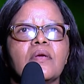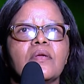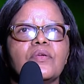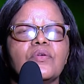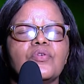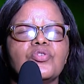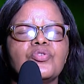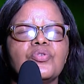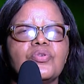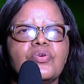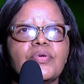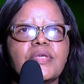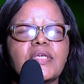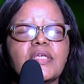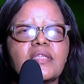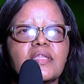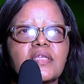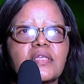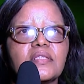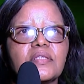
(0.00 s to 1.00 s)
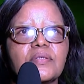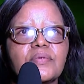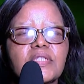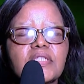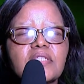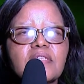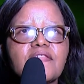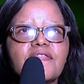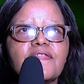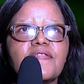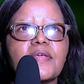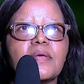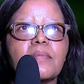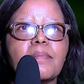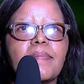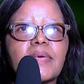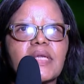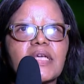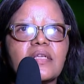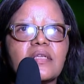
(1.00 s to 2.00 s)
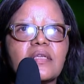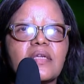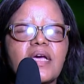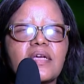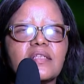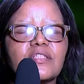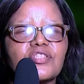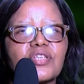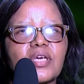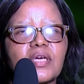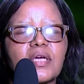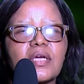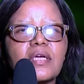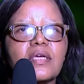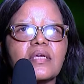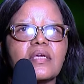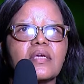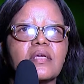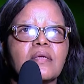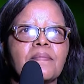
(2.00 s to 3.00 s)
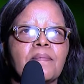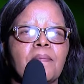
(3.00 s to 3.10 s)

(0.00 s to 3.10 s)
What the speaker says: Not knowing that I was having brain attack.